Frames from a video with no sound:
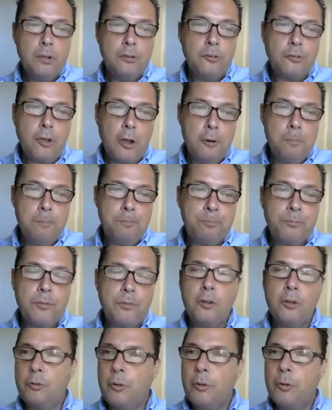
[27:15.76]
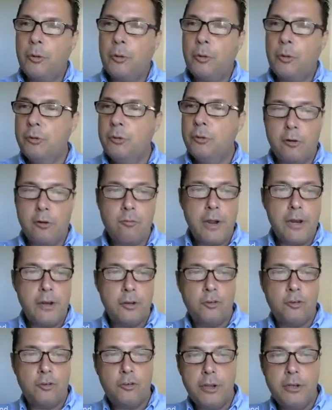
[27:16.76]
So a 20-week
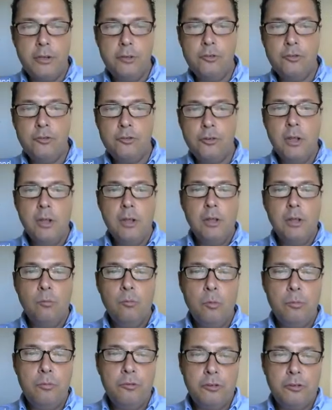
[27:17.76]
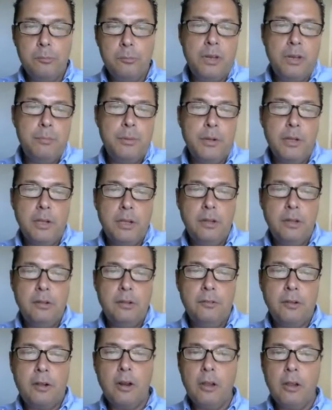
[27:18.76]
rate of change will simply
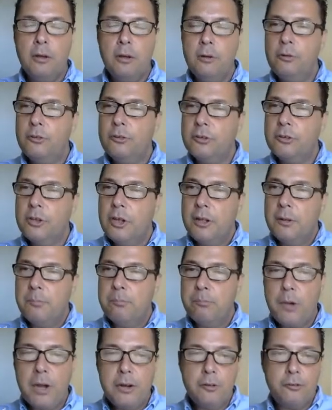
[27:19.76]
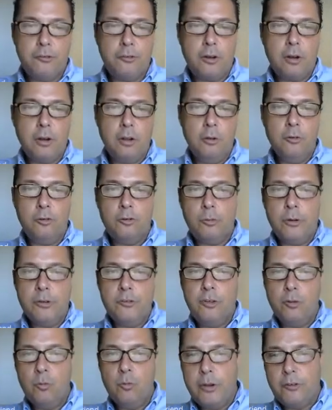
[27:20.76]
be the close minus the close
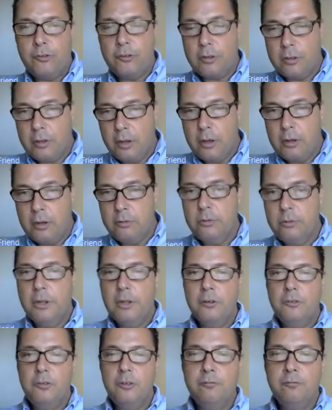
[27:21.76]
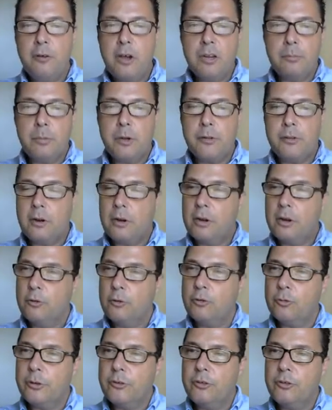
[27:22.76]
20 weeks ago, divided by the
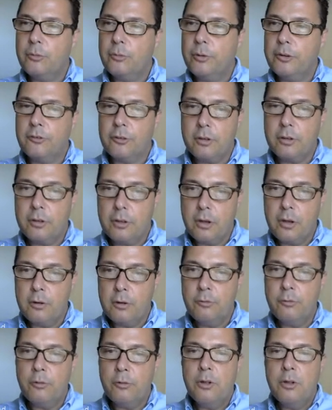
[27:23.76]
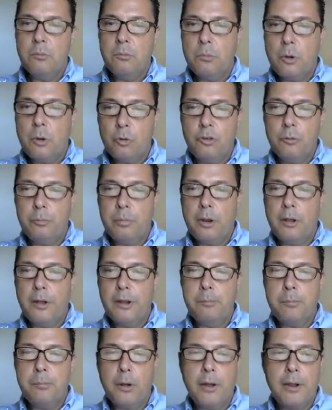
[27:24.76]
close 20 weeks ago,
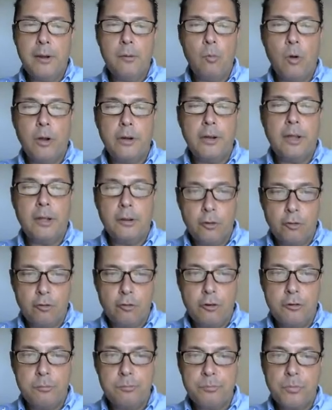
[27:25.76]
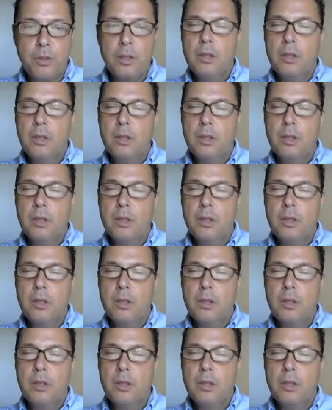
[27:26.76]
multiplied by 100.